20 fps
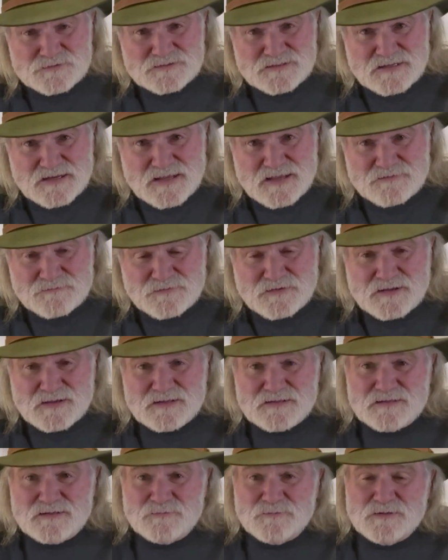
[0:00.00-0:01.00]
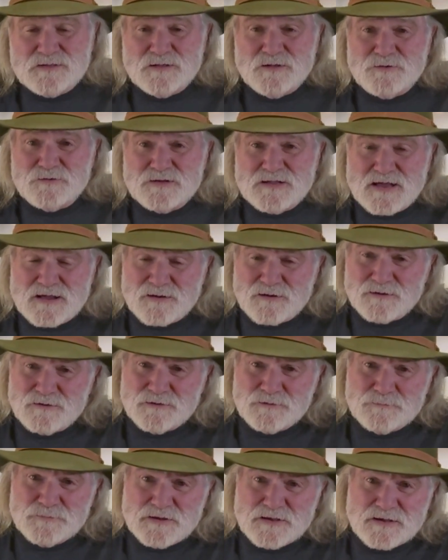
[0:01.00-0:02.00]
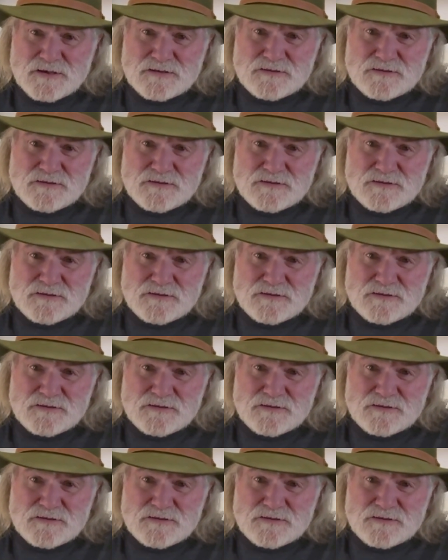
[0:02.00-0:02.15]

that advocate that we load down a little bit,